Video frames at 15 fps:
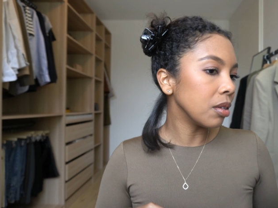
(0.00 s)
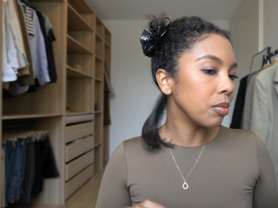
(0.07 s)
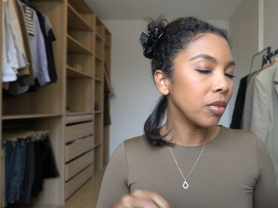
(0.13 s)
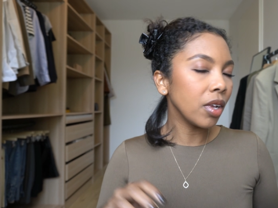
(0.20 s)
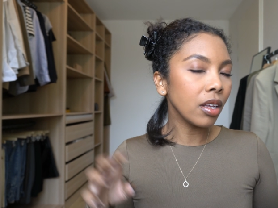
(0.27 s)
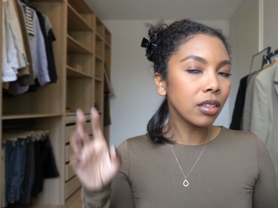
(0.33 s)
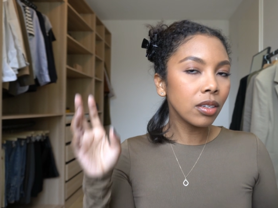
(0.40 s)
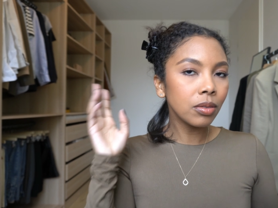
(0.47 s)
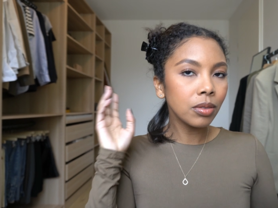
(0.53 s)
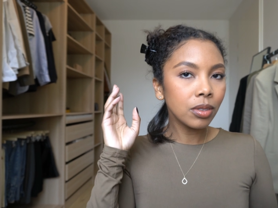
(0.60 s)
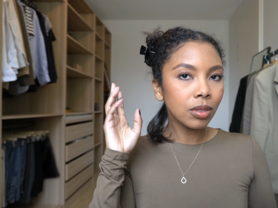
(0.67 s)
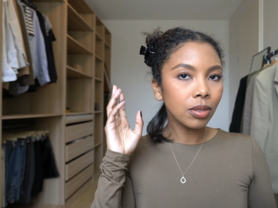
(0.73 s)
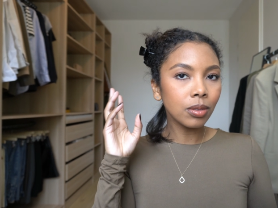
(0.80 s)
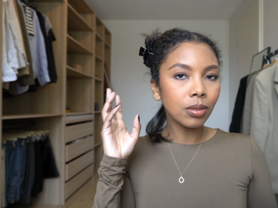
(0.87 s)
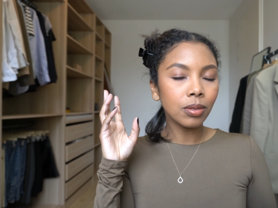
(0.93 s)
I'm not going
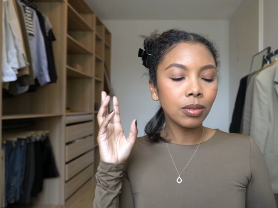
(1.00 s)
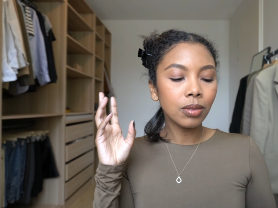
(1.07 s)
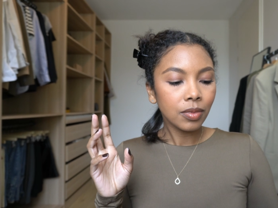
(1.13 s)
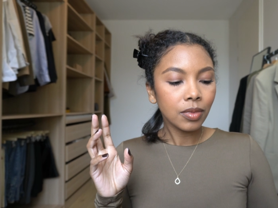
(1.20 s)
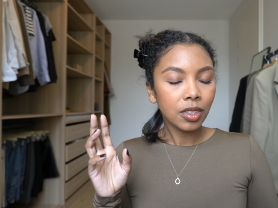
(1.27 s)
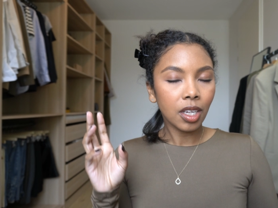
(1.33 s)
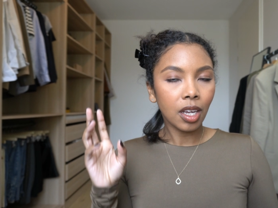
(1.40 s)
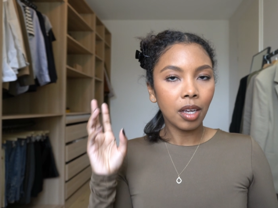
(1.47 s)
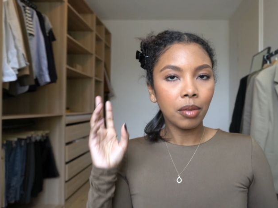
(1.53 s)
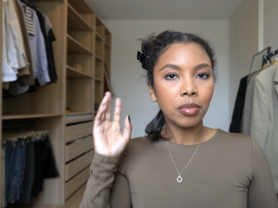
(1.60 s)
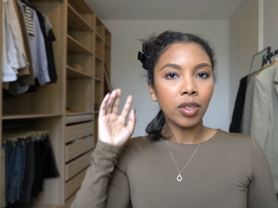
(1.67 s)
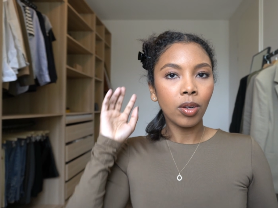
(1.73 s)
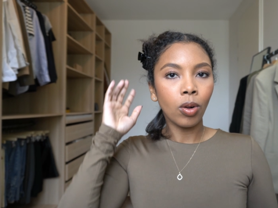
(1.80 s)
to time the